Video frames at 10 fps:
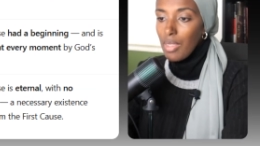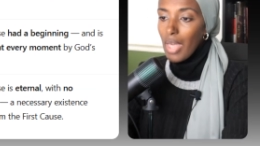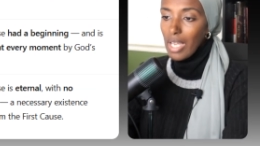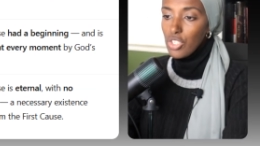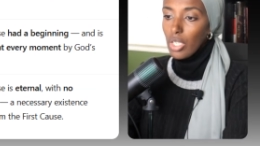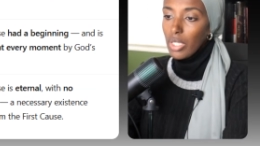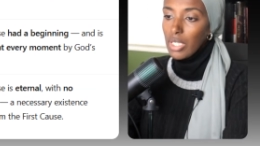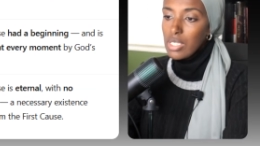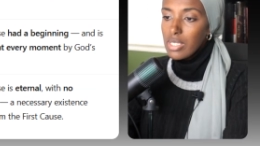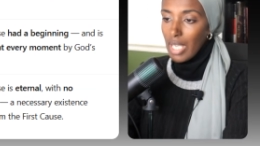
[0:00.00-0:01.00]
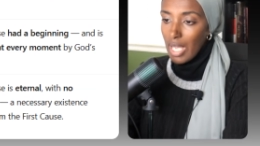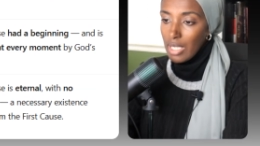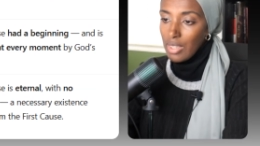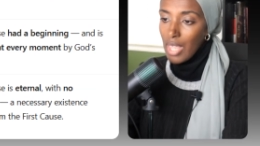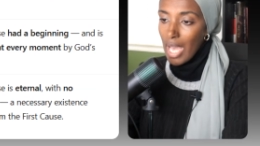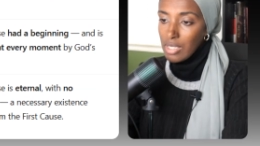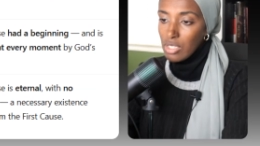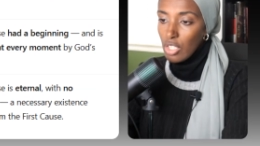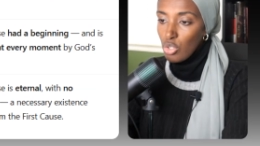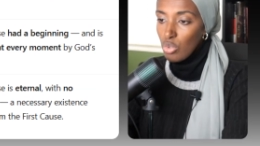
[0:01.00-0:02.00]
The Ash'ari said that
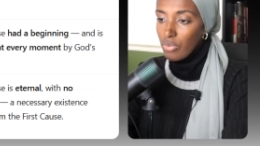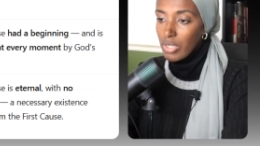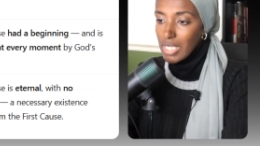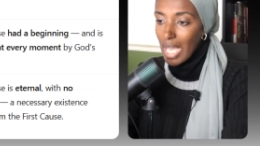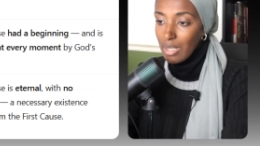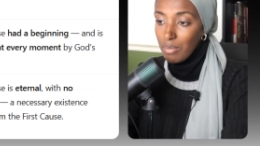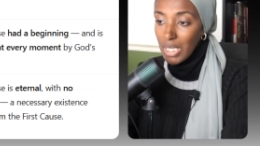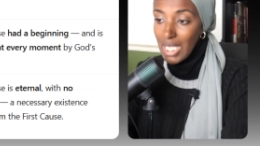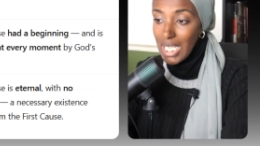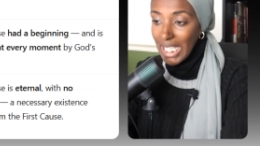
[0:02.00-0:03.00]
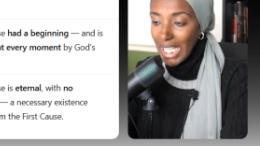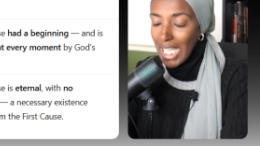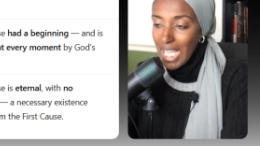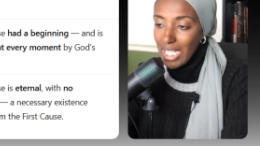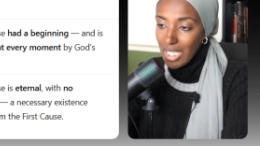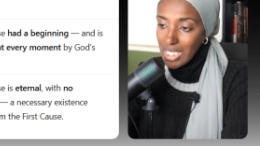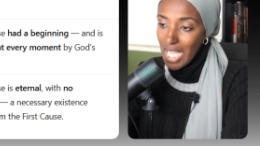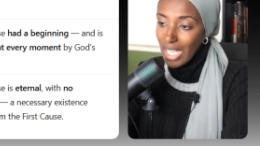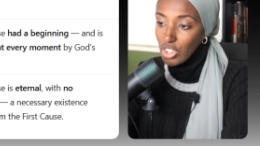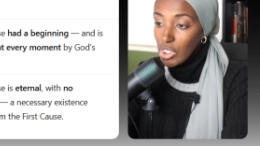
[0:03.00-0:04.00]
the universe had a beginning and it is
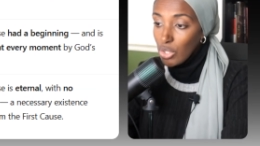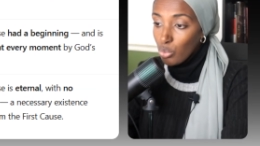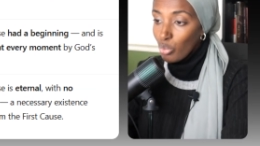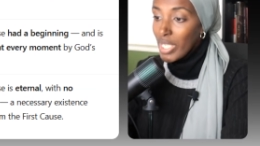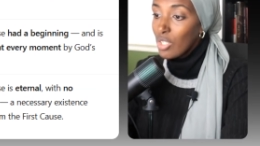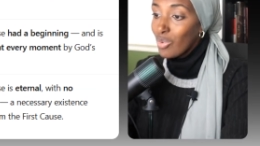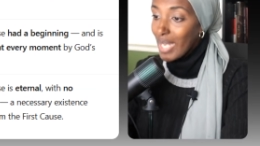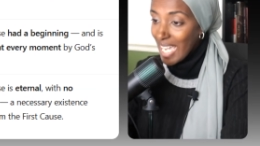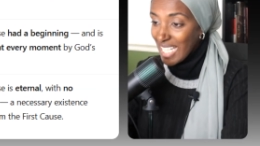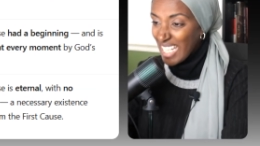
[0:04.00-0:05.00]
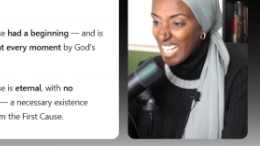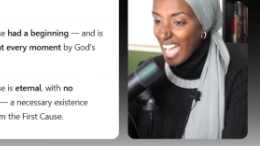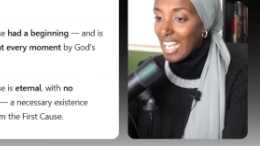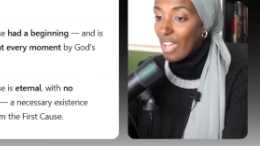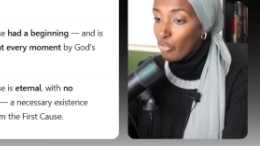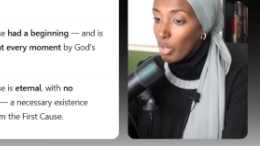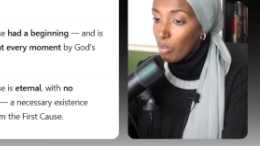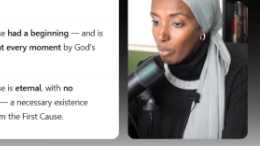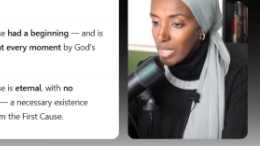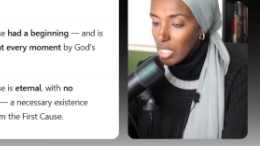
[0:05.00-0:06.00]
actually recreated at every
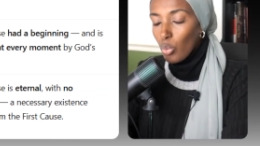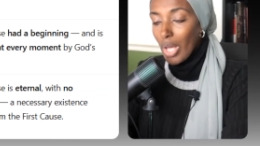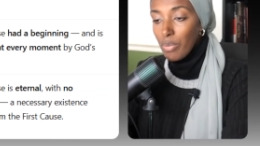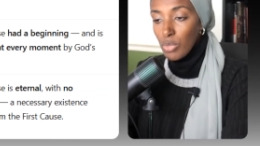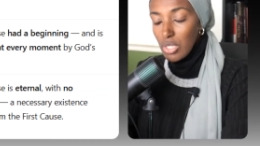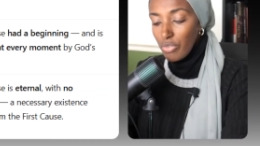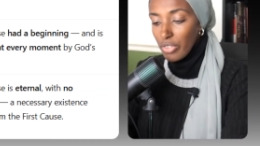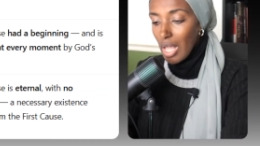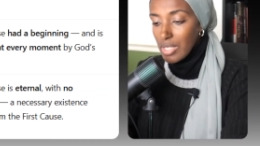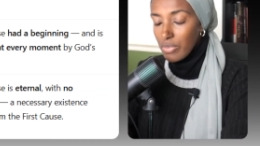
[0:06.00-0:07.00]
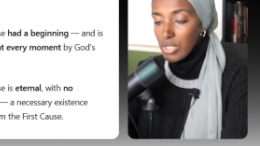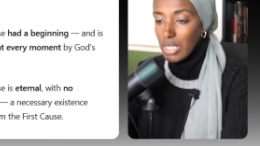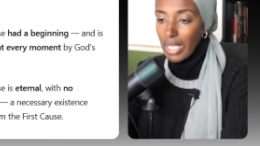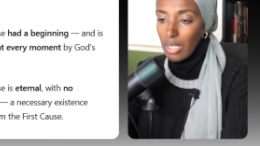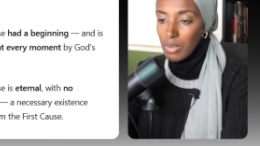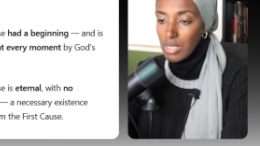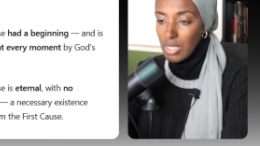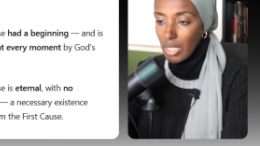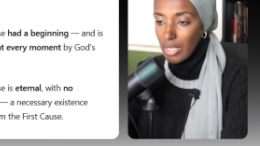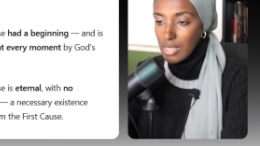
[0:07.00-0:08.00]
moment. While the Muslim philosophers like Ibn
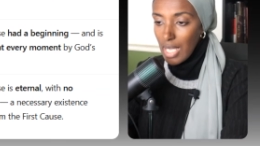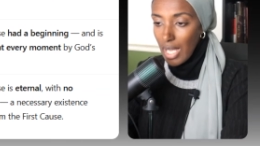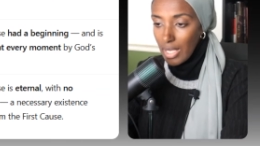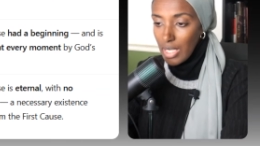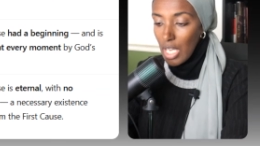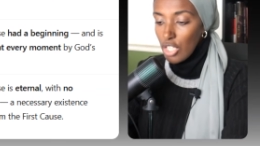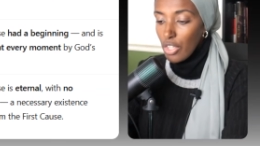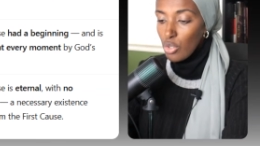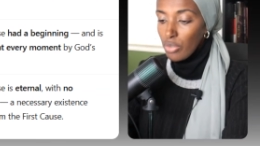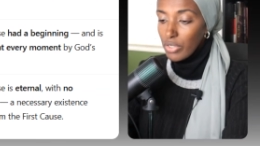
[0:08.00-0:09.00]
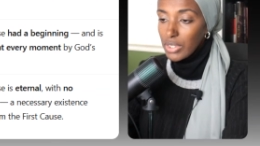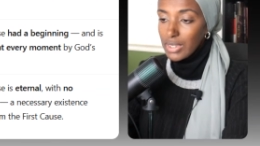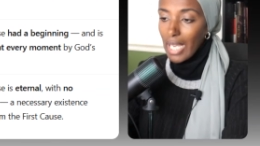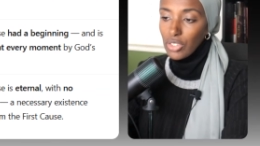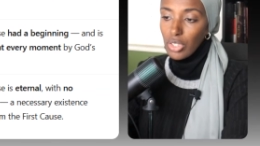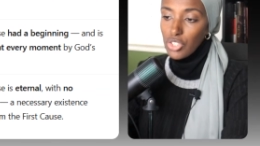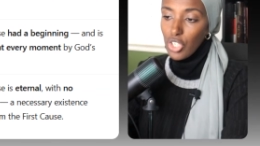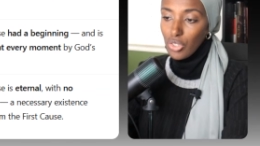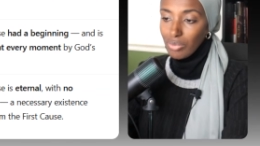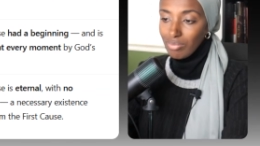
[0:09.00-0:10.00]
Sina said, the universe is actually
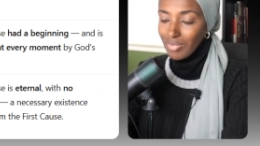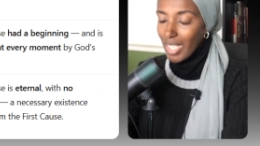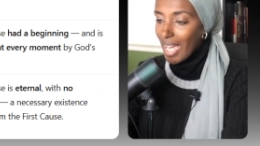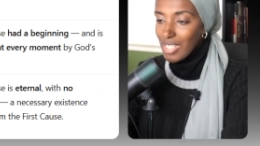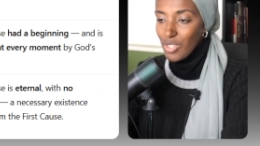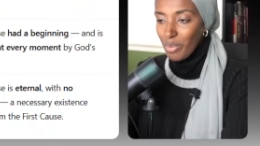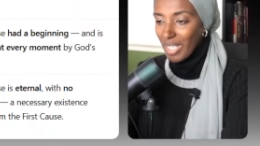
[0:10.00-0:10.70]
eternal. It has no